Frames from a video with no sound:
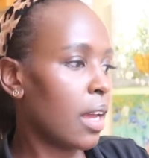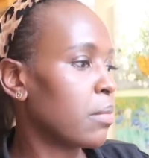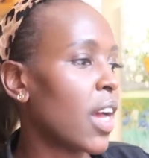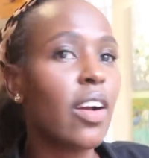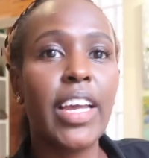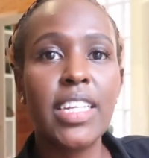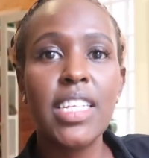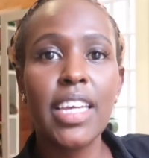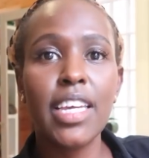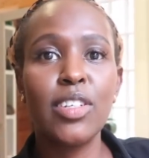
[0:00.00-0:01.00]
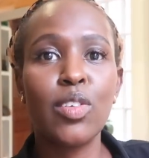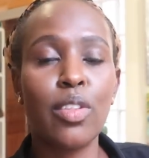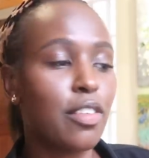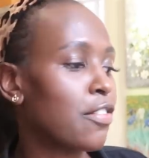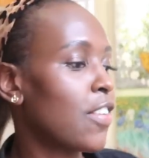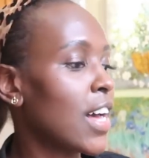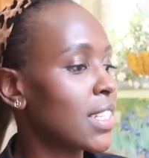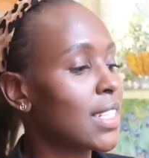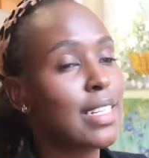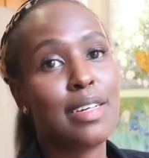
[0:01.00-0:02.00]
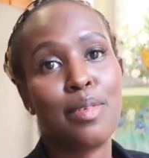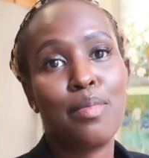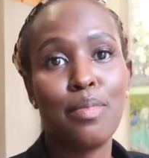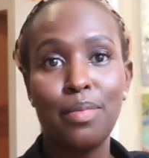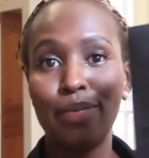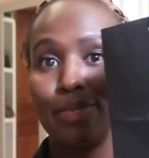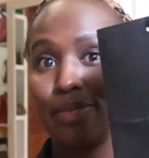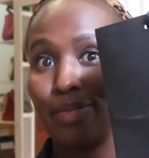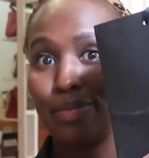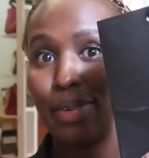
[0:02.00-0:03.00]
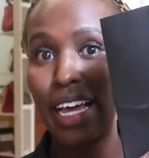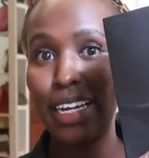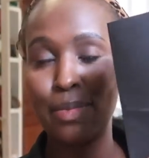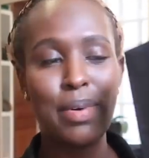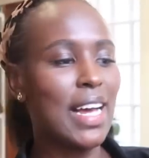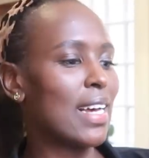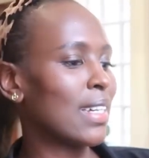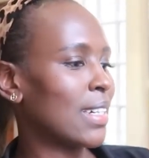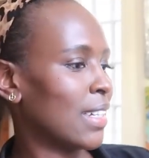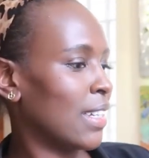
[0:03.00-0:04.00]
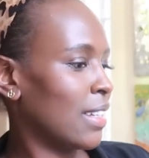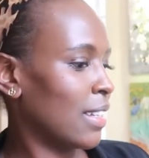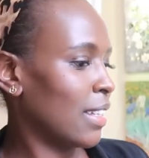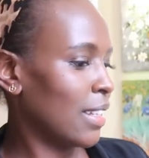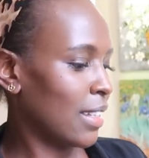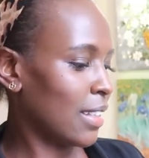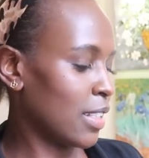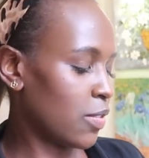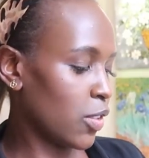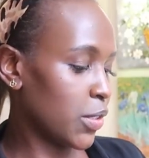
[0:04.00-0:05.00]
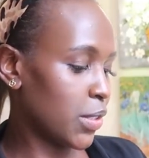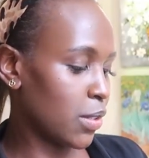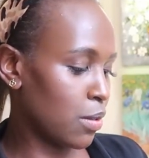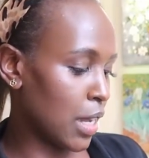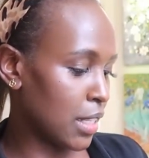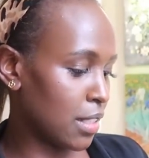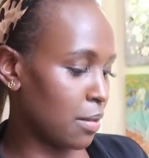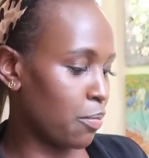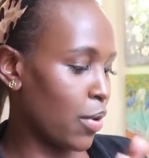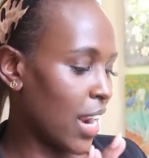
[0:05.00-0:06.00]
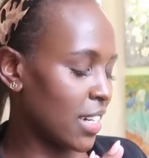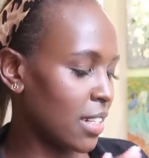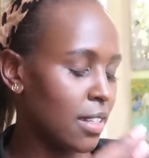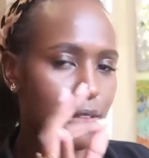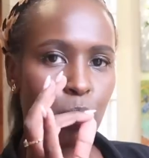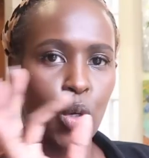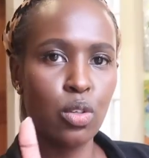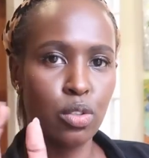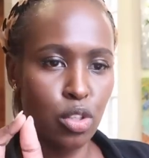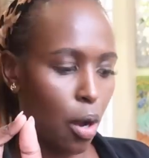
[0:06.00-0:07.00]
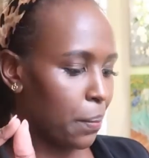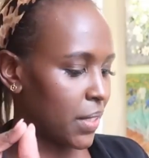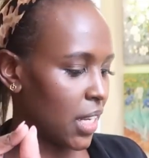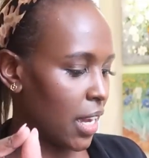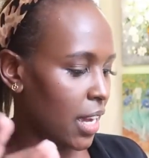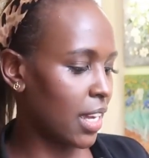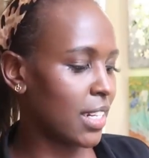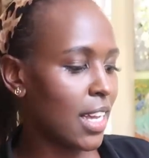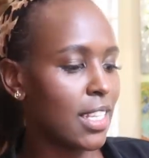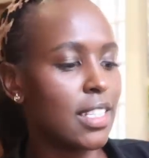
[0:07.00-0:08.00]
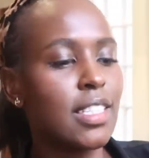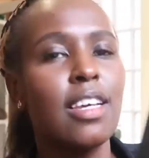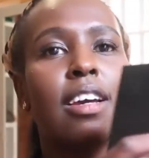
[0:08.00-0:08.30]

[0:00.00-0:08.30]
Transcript: now getting into the first black bag. This feels so nice. The branding is top tier. It has